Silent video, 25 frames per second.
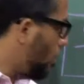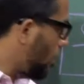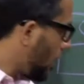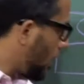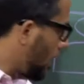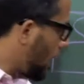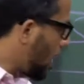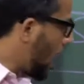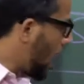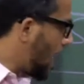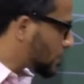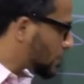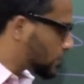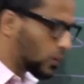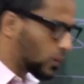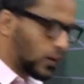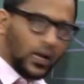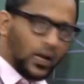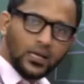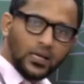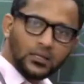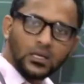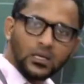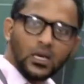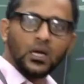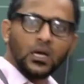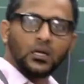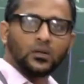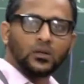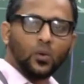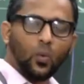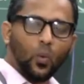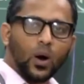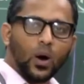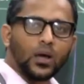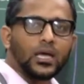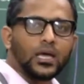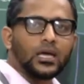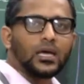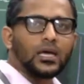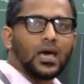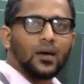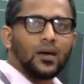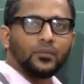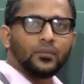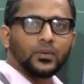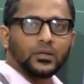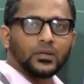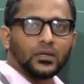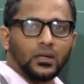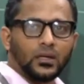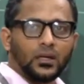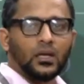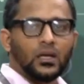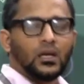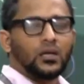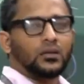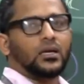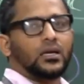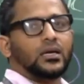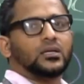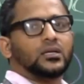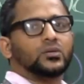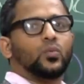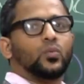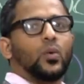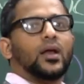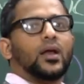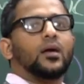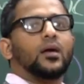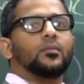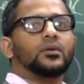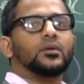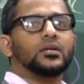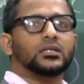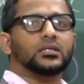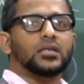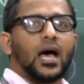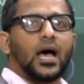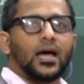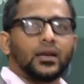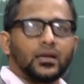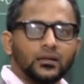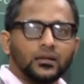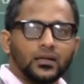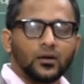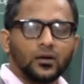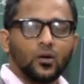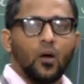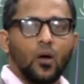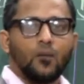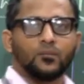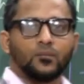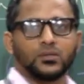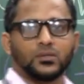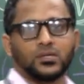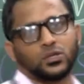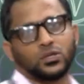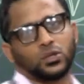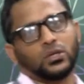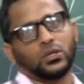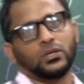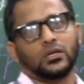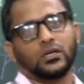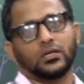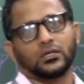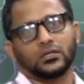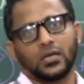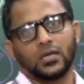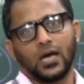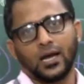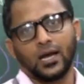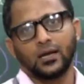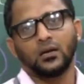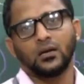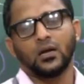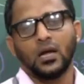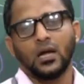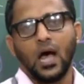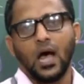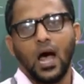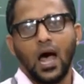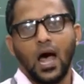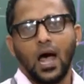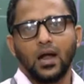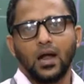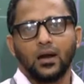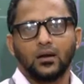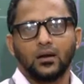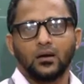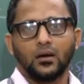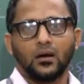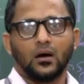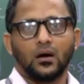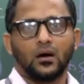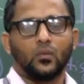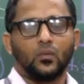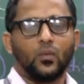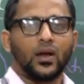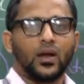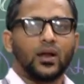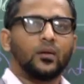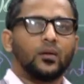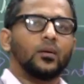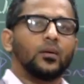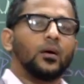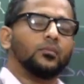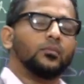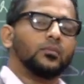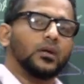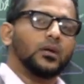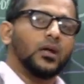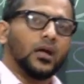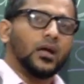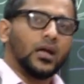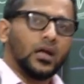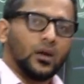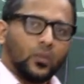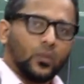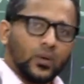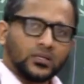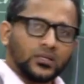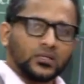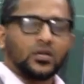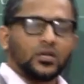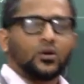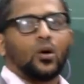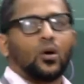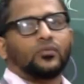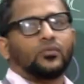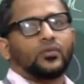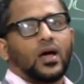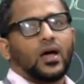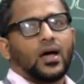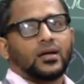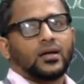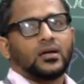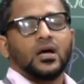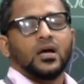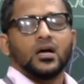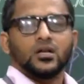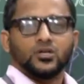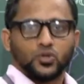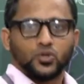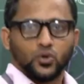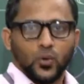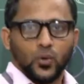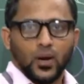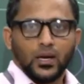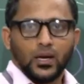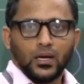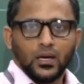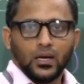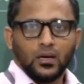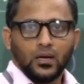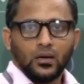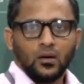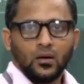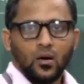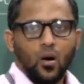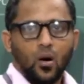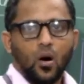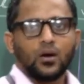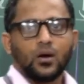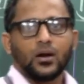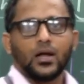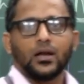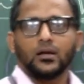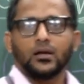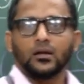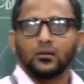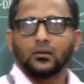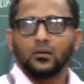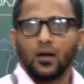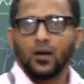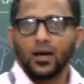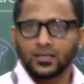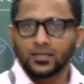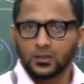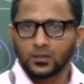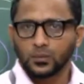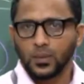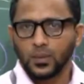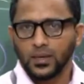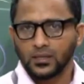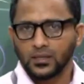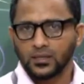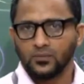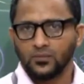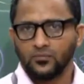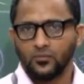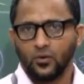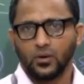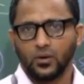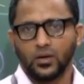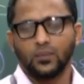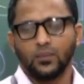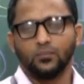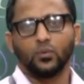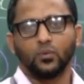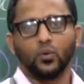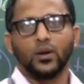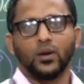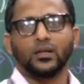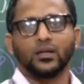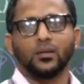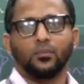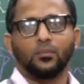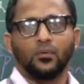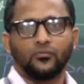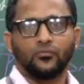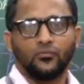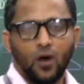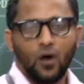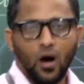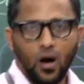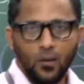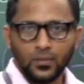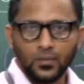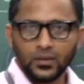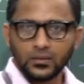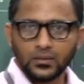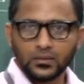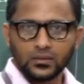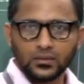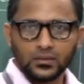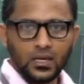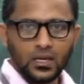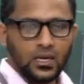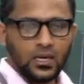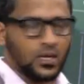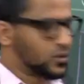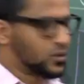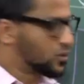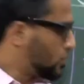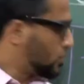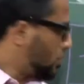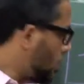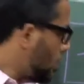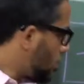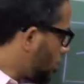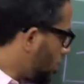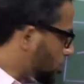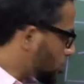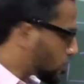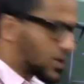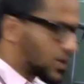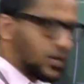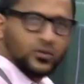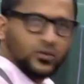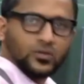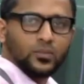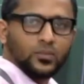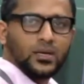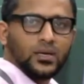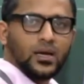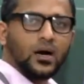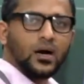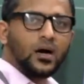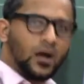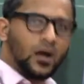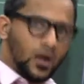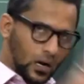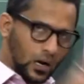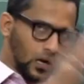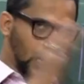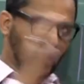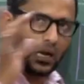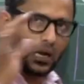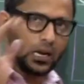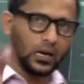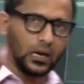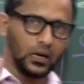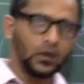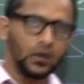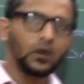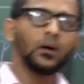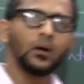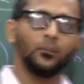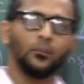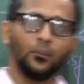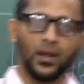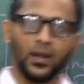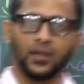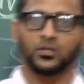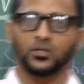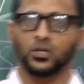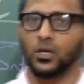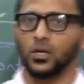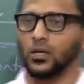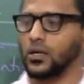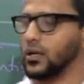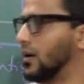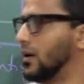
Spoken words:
okay, as well as the working capital, that is when I'm designing the compensation design and whenever I'm investing on the training or any other aspect for improving the performance. So that also gives me a clear picture